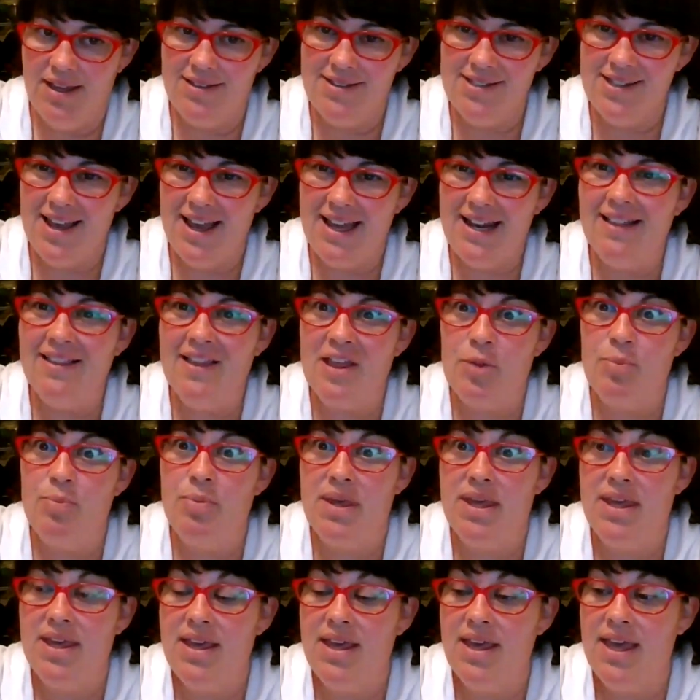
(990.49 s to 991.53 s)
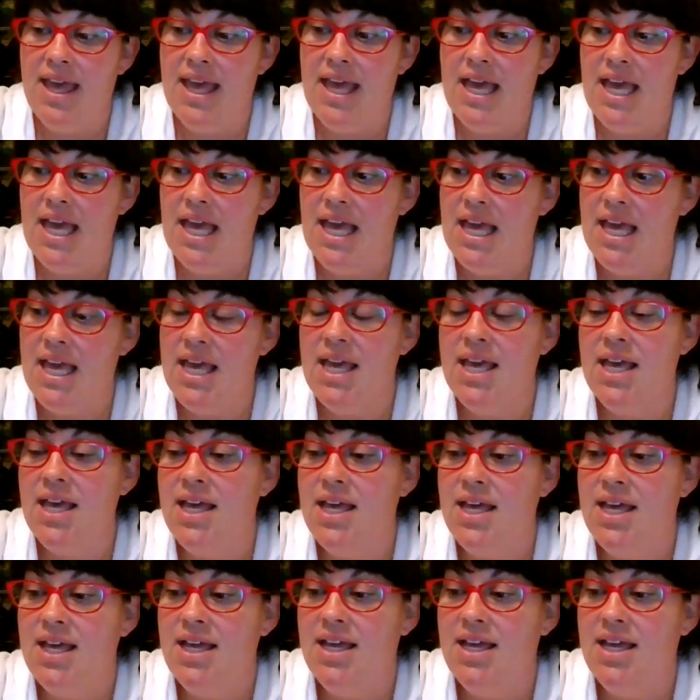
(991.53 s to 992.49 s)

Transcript: It's kind of like being an